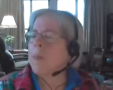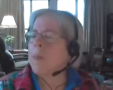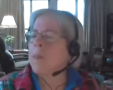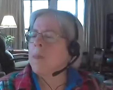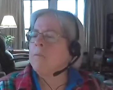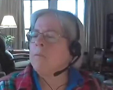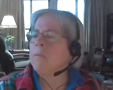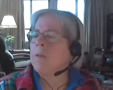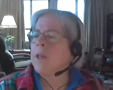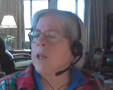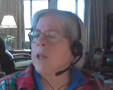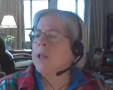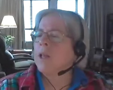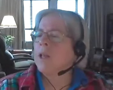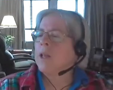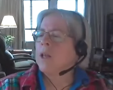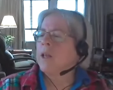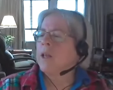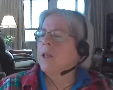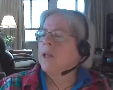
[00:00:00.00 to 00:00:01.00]

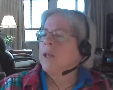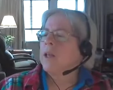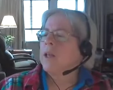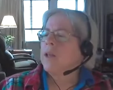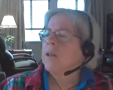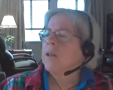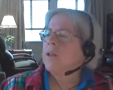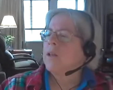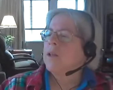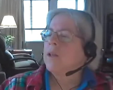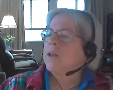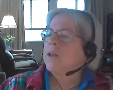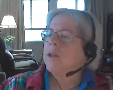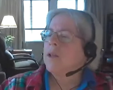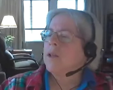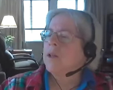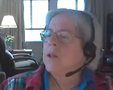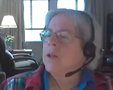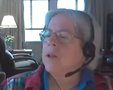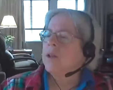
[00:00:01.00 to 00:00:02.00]

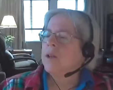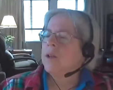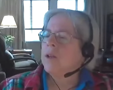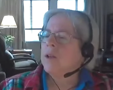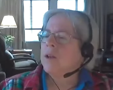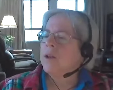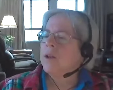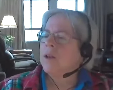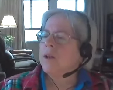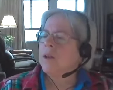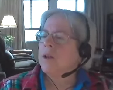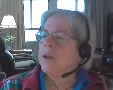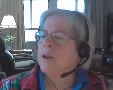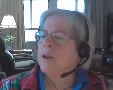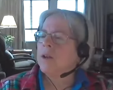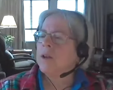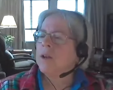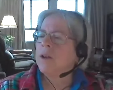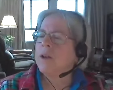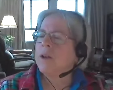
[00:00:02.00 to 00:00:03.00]

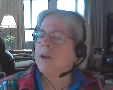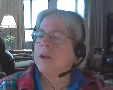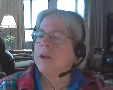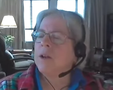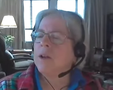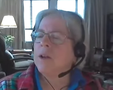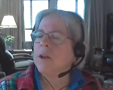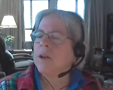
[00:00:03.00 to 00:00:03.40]
[no speech]